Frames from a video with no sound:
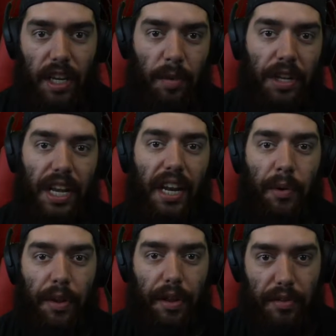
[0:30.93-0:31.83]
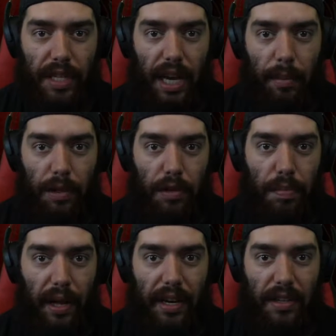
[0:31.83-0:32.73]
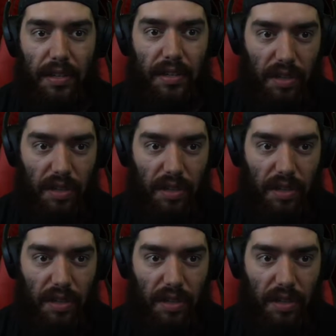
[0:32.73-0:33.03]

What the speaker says: communicating with other Diablo 2 players that are